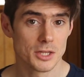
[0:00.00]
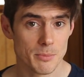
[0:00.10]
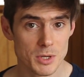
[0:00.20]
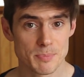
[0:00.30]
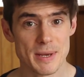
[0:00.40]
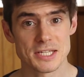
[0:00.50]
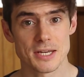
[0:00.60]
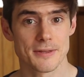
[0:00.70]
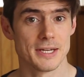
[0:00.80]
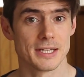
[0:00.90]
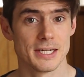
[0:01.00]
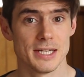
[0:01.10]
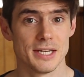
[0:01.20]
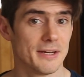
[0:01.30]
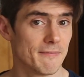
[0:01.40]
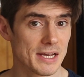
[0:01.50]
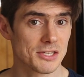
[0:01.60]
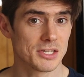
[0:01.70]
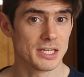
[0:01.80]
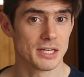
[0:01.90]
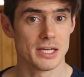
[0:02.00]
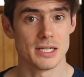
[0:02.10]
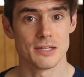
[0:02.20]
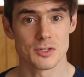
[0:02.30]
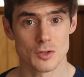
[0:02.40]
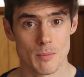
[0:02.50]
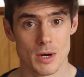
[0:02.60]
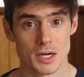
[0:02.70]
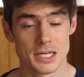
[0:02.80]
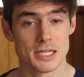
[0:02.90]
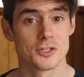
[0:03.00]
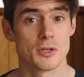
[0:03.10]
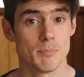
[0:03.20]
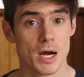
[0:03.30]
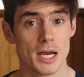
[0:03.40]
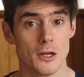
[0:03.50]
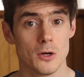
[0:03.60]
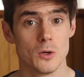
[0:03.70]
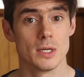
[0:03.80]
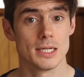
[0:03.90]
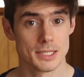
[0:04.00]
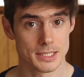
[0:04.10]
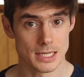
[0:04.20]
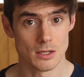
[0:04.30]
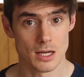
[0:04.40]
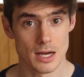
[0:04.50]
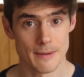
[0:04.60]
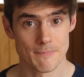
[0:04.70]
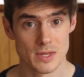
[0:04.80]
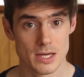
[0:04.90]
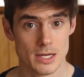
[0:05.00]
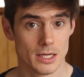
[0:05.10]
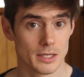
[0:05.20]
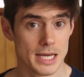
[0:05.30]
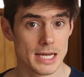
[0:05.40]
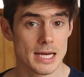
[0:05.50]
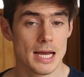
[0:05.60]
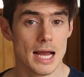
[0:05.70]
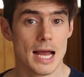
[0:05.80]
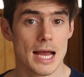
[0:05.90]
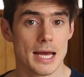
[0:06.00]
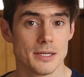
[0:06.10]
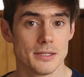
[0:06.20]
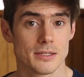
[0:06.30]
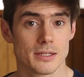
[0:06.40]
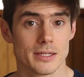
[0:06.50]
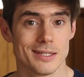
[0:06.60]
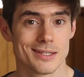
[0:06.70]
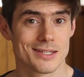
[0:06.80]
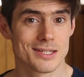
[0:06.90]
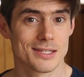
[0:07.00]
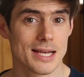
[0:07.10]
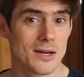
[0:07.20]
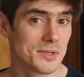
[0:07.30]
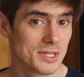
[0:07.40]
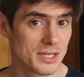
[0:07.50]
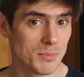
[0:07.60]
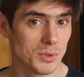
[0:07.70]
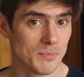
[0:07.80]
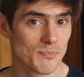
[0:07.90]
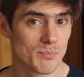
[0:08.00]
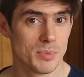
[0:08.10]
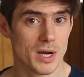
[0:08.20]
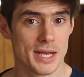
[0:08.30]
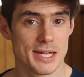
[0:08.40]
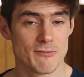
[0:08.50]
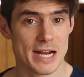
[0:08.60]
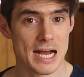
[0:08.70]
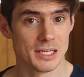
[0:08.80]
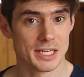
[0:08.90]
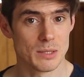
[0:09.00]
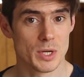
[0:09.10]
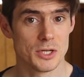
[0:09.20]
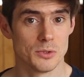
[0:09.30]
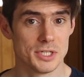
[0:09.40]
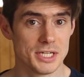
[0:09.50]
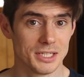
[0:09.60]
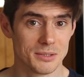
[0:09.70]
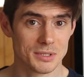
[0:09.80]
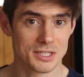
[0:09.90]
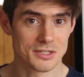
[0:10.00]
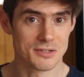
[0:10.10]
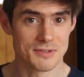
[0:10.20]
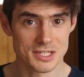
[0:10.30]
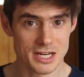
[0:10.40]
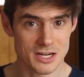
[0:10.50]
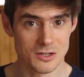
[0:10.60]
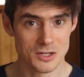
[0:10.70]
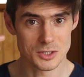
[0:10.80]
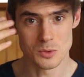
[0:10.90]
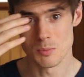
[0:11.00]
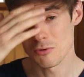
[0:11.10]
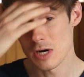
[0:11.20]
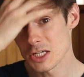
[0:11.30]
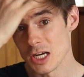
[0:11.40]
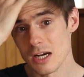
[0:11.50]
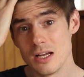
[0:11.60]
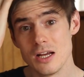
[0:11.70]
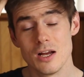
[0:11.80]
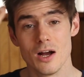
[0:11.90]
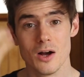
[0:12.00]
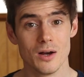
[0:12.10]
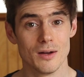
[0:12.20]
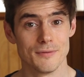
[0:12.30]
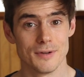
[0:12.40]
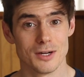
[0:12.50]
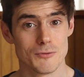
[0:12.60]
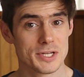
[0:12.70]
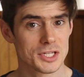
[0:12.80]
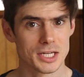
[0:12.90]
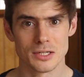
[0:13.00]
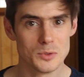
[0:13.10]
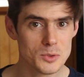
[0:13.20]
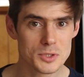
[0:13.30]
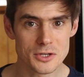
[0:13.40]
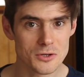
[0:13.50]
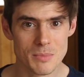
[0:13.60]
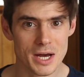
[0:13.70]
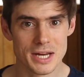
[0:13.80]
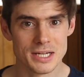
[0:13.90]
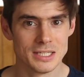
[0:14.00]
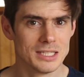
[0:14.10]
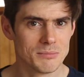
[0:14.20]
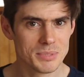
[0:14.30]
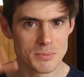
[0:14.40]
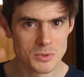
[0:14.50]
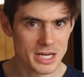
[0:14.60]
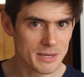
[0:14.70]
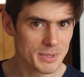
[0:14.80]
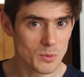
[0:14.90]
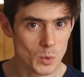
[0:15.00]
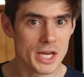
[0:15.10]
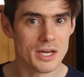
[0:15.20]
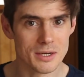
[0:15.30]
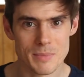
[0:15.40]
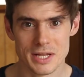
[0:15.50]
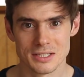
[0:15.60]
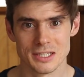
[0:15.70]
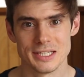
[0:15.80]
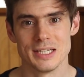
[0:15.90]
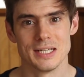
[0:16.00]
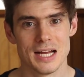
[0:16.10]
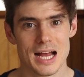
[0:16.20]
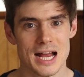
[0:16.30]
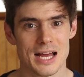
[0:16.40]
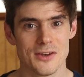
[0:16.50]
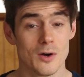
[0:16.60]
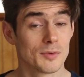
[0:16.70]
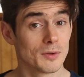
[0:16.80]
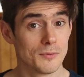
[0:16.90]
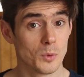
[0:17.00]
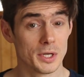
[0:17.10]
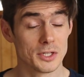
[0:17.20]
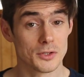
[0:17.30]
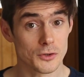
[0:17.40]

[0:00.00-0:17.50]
the most basic thing in investing in the stock market is to buy low and sell high, okay? And it sounds simple, but in reality, when you're dealing with the sort of psychological pressure of risking losing your money, people get a bit weird mentally and often fall into